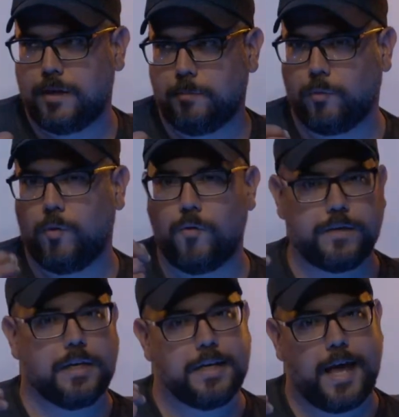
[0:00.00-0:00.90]

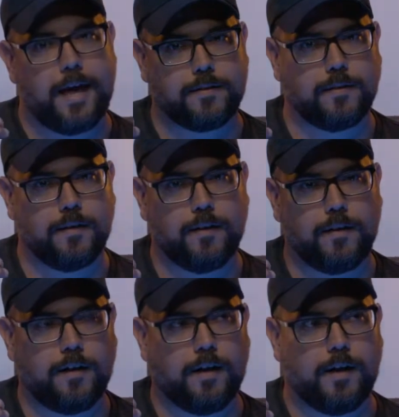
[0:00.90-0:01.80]
Barovia yet,
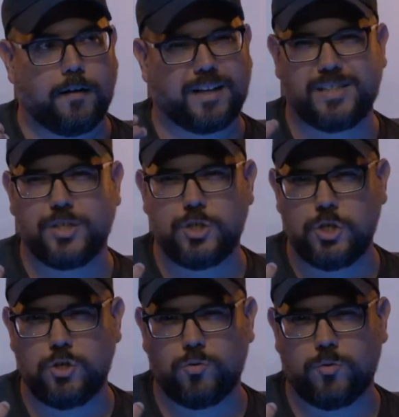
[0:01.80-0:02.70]
because he's new.